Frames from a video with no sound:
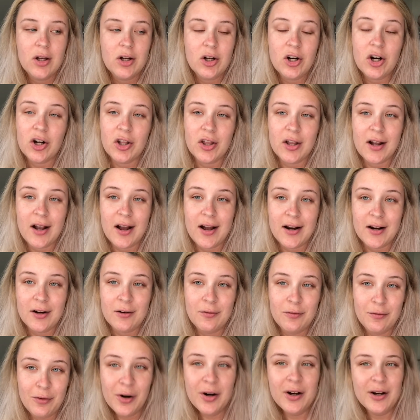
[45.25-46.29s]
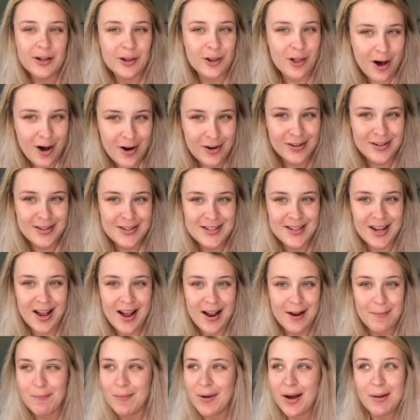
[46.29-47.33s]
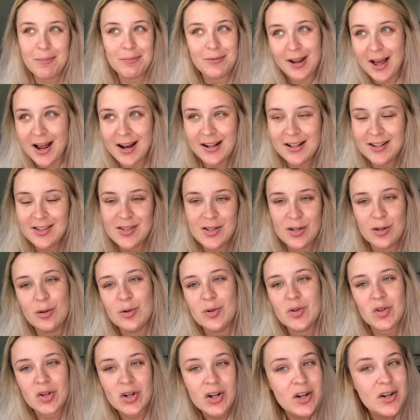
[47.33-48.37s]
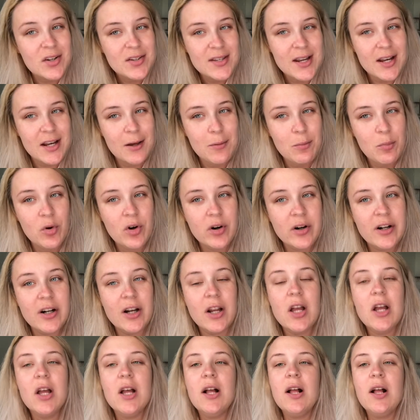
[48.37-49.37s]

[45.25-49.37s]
curling iron for a long time, but not into those curls anymore.